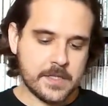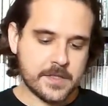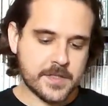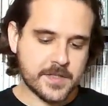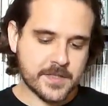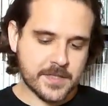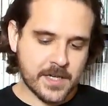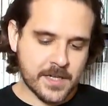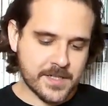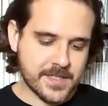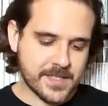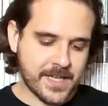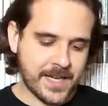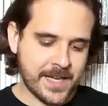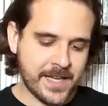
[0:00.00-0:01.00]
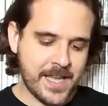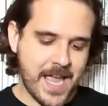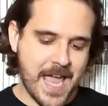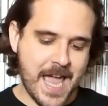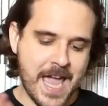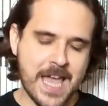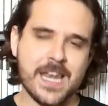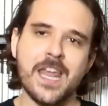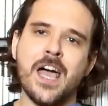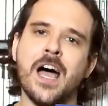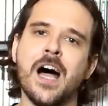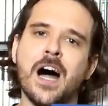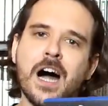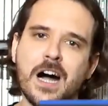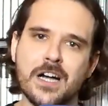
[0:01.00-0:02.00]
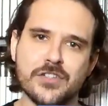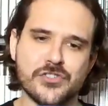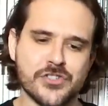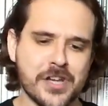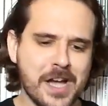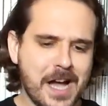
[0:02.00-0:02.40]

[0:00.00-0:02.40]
Starsky and Hutch.